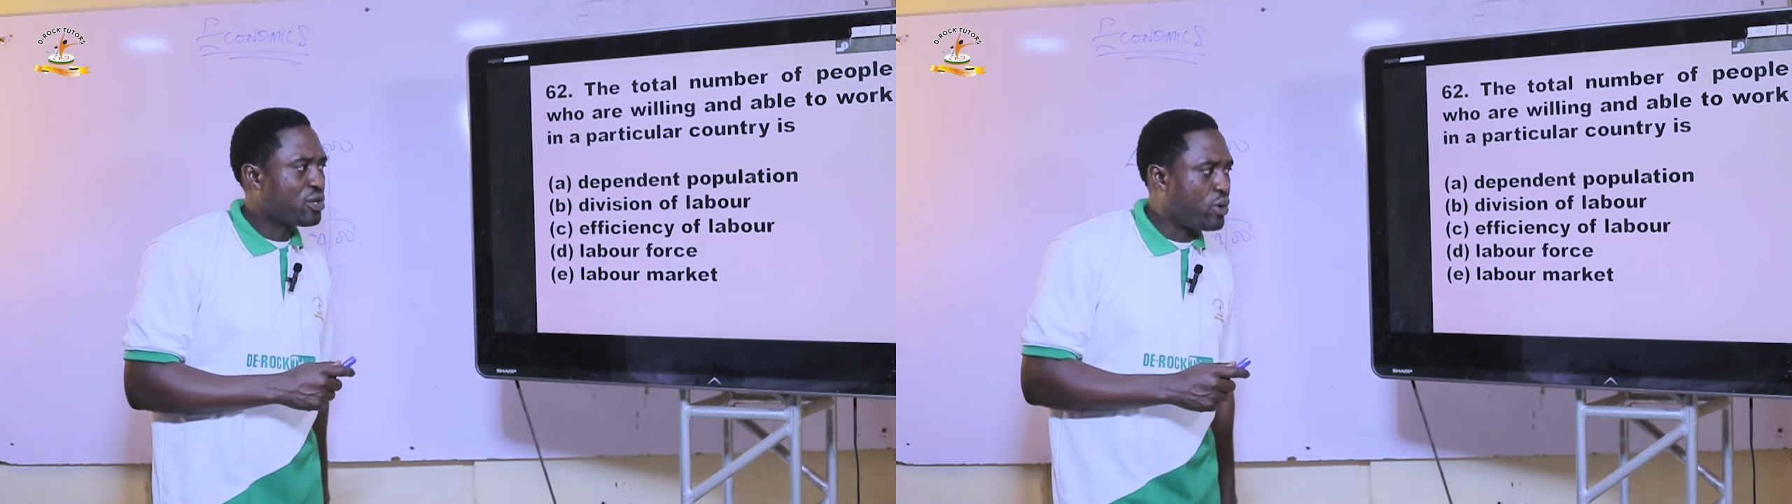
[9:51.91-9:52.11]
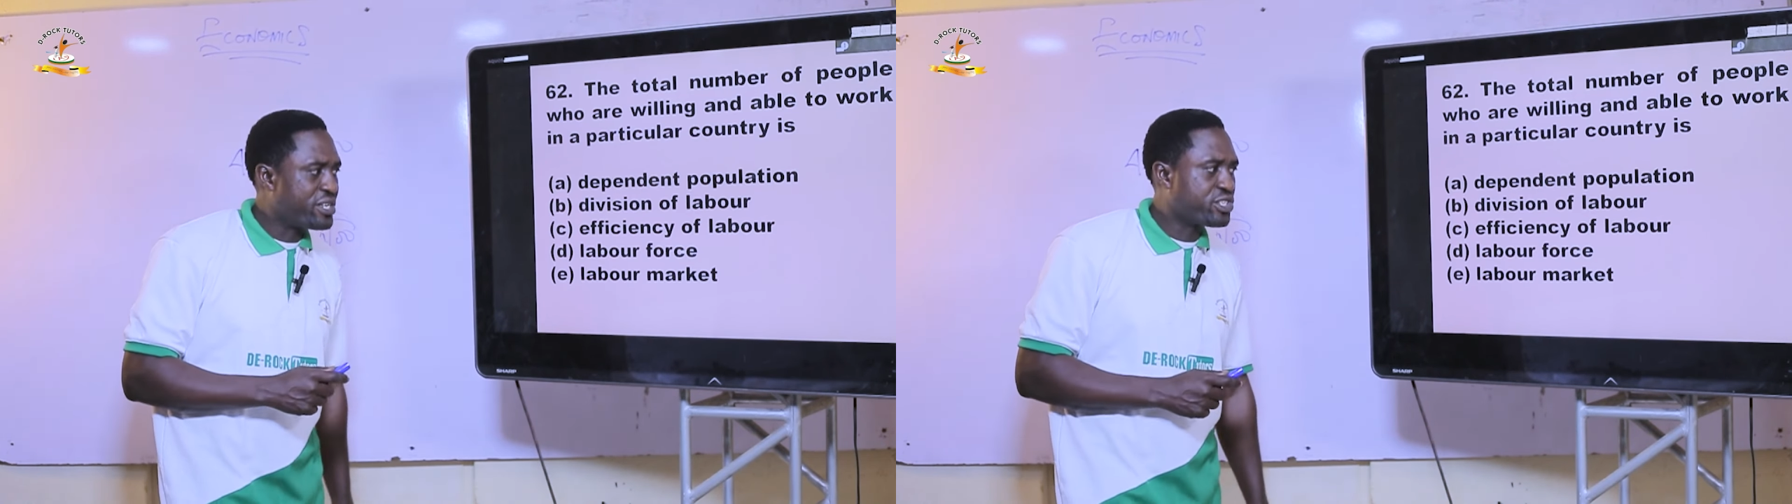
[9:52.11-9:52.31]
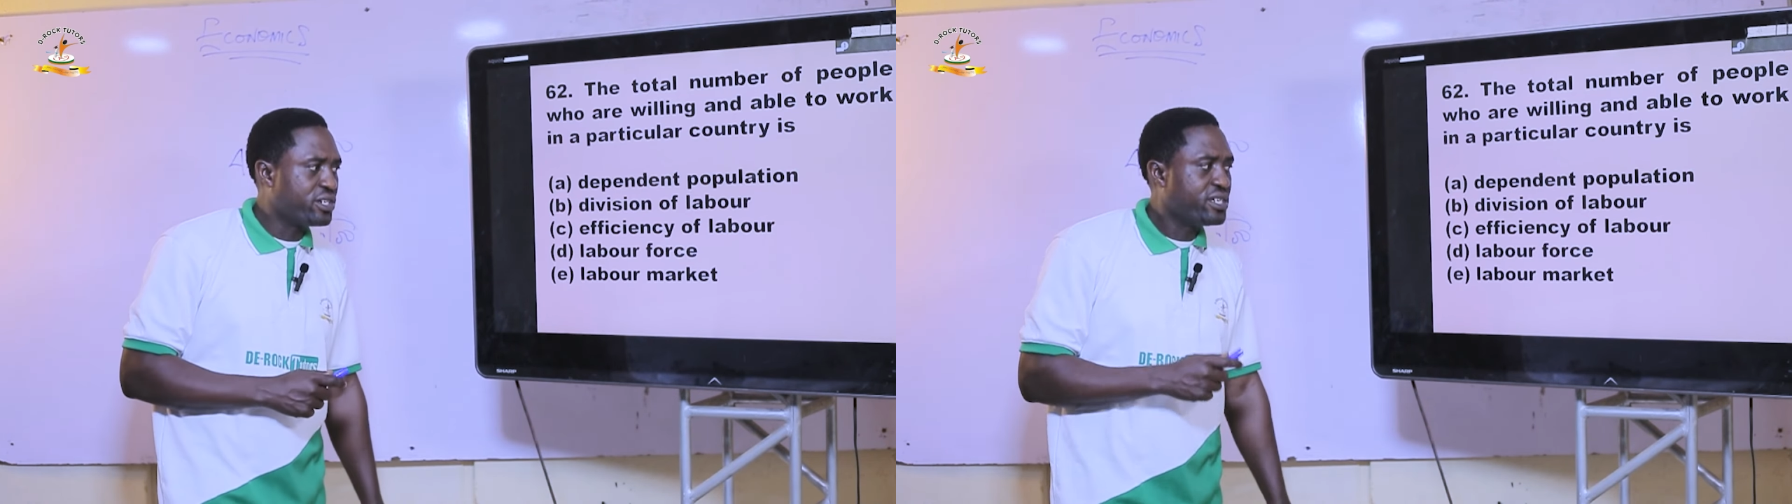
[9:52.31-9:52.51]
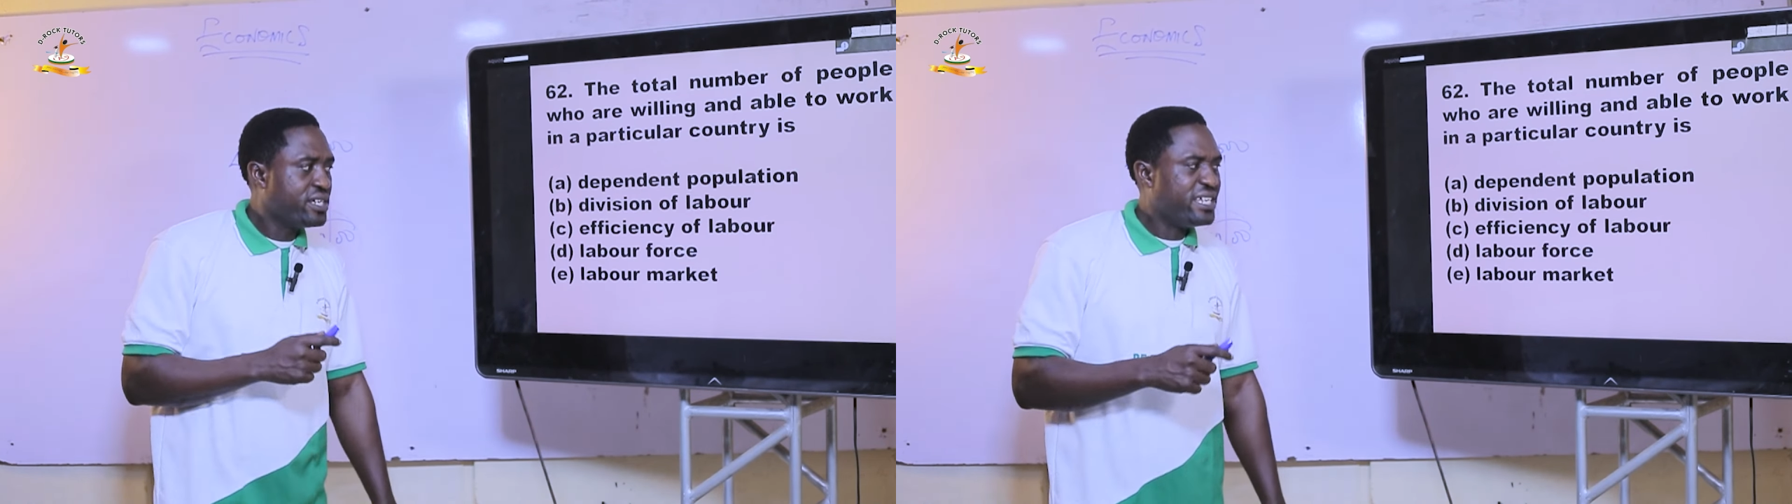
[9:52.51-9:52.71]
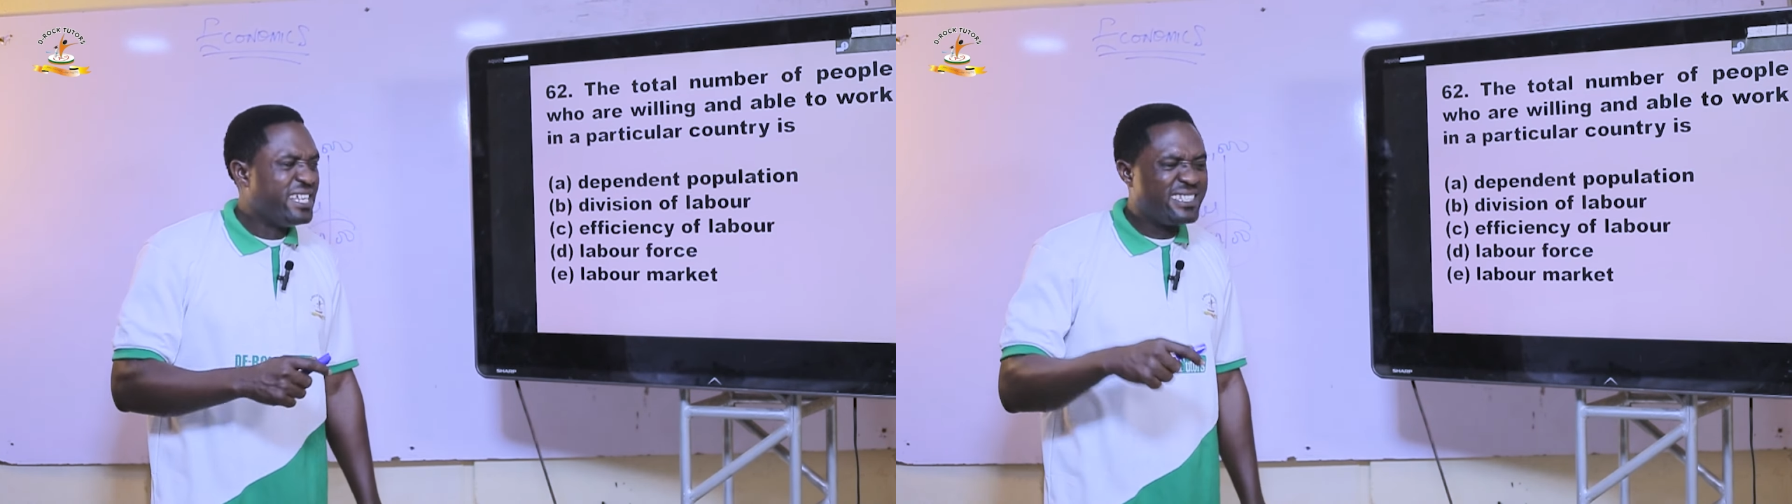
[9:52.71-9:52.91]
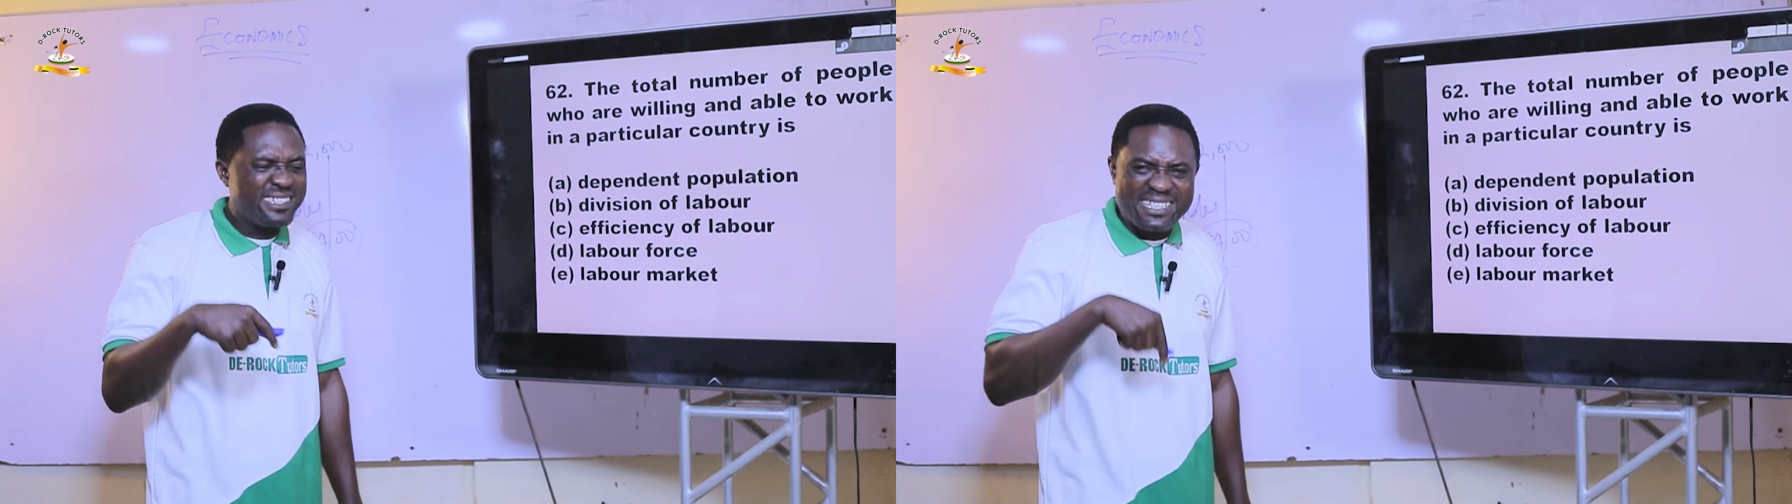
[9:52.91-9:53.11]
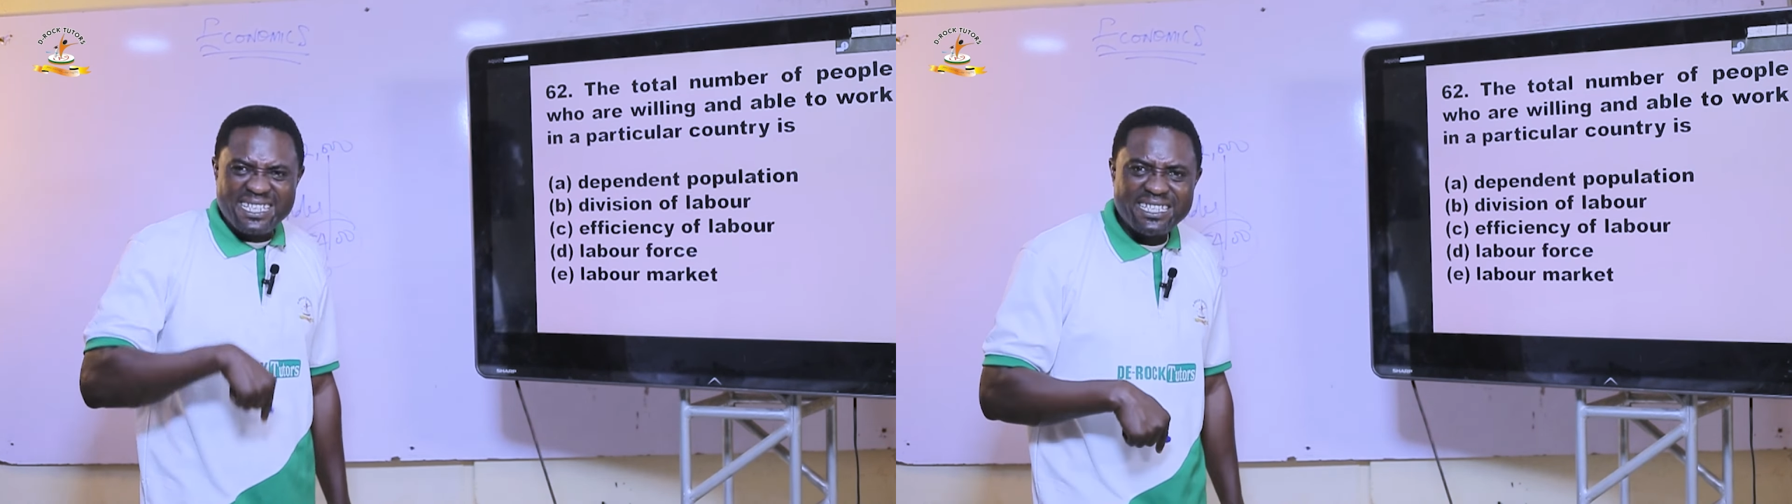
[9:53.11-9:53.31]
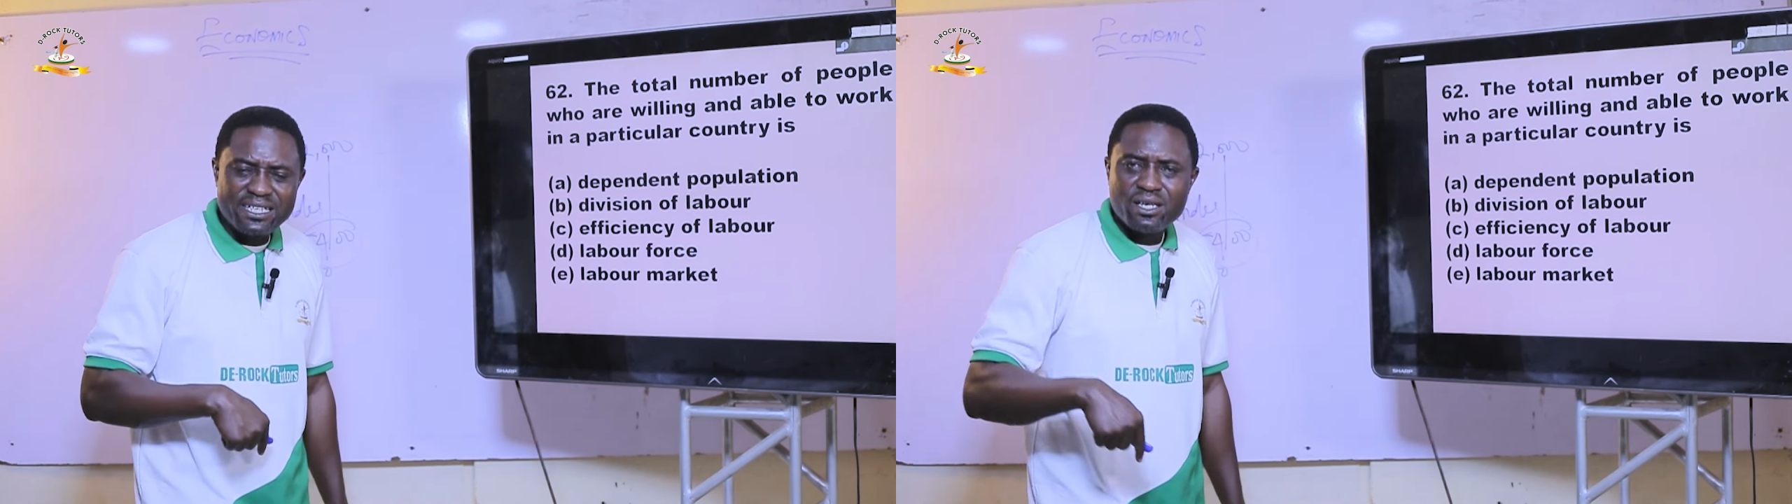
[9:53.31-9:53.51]
question is
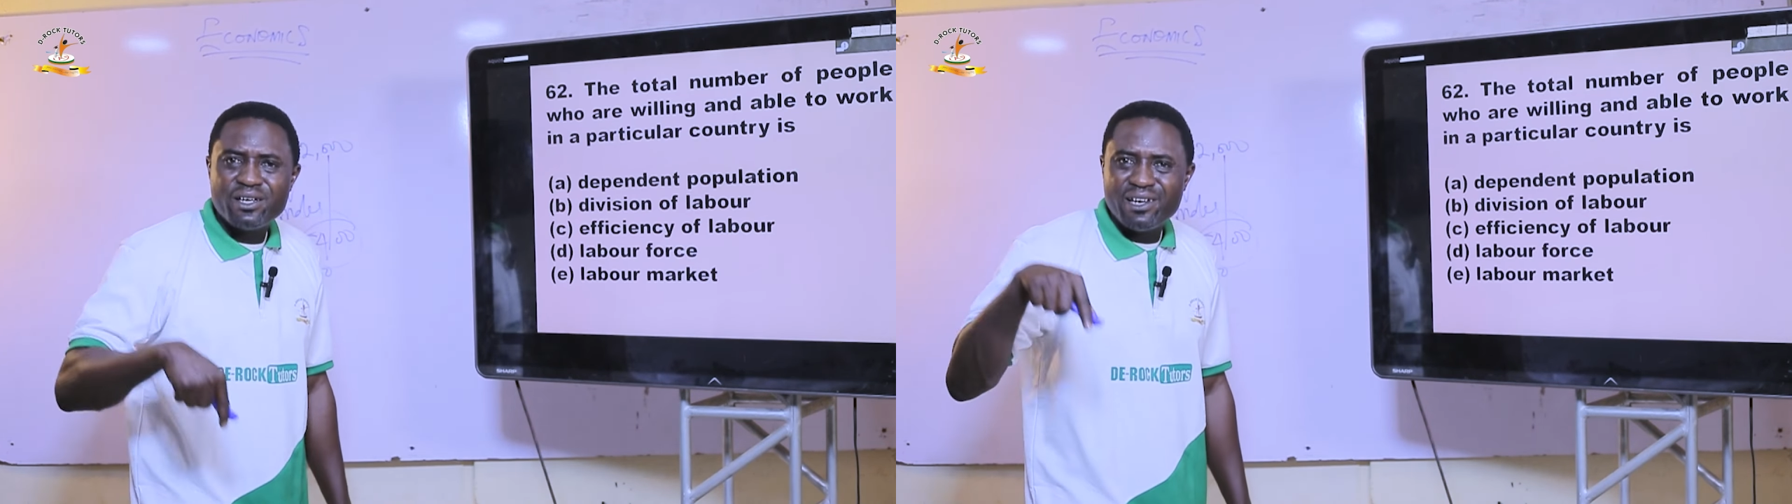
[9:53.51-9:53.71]
D.